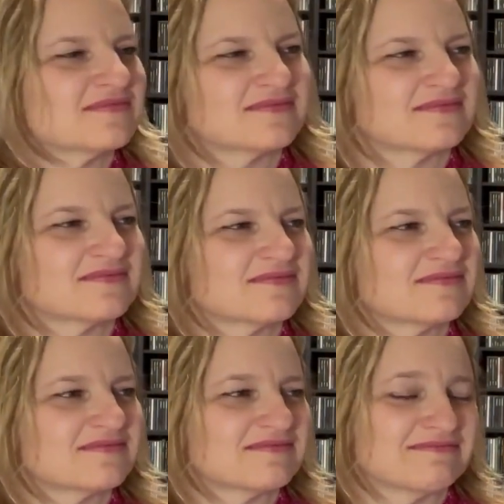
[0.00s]

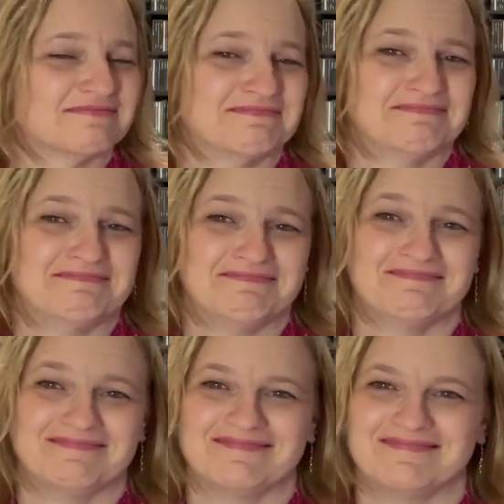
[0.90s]

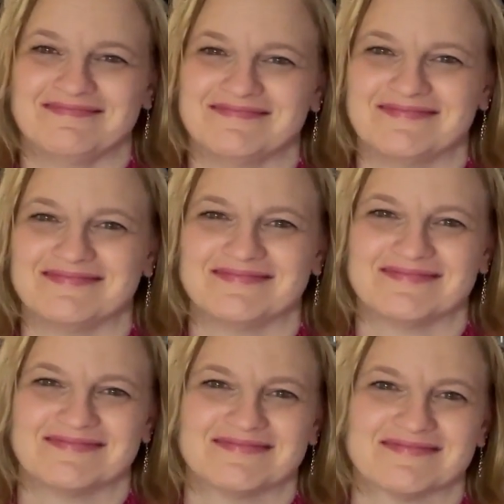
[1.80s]

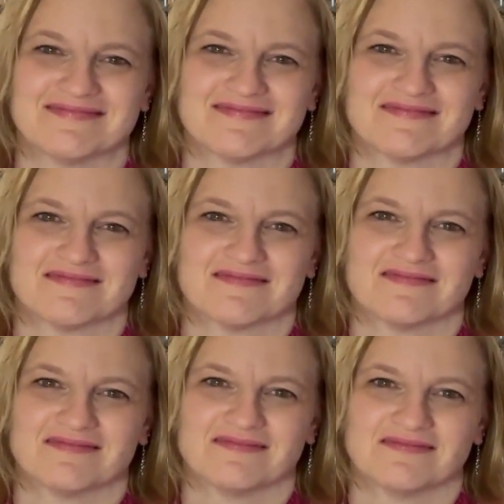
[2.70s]

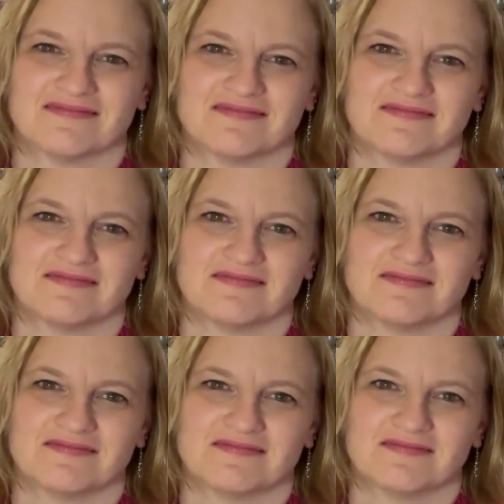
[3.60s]

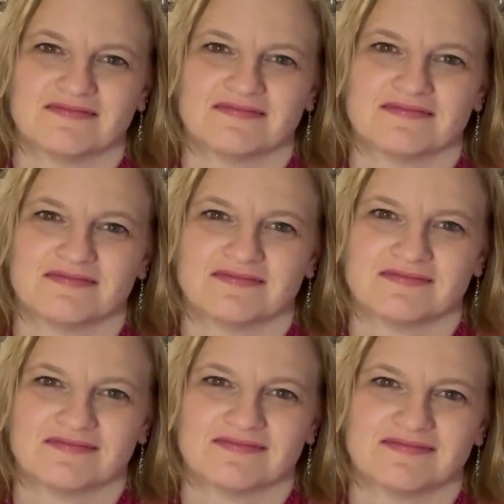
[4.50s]

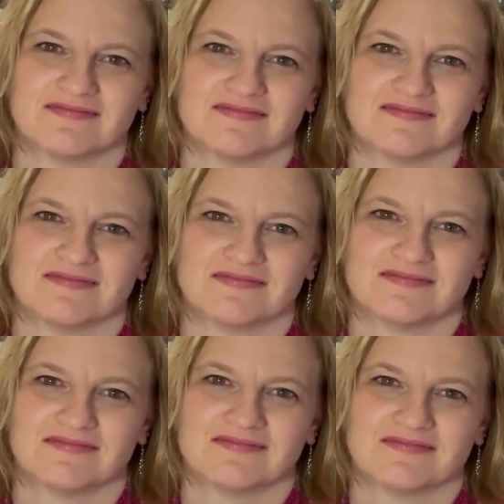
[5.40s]

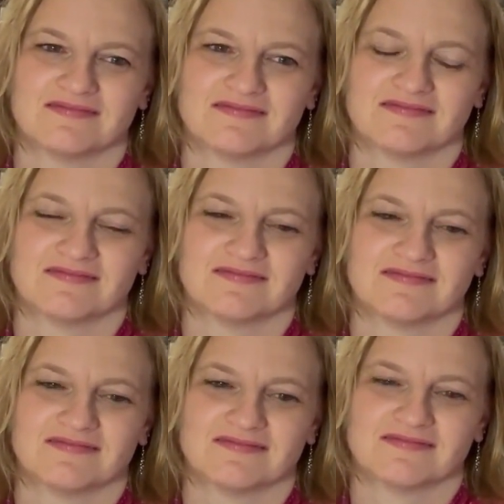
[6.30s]

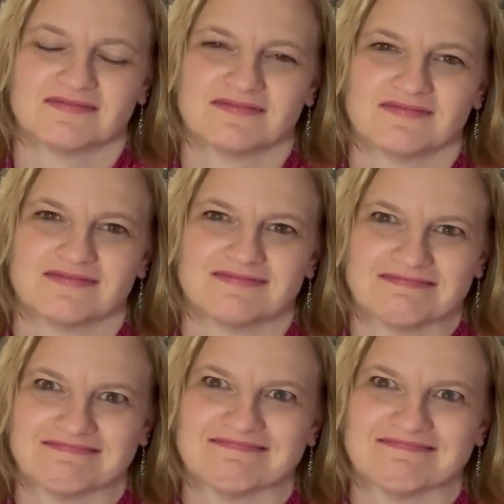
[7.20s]
(silent)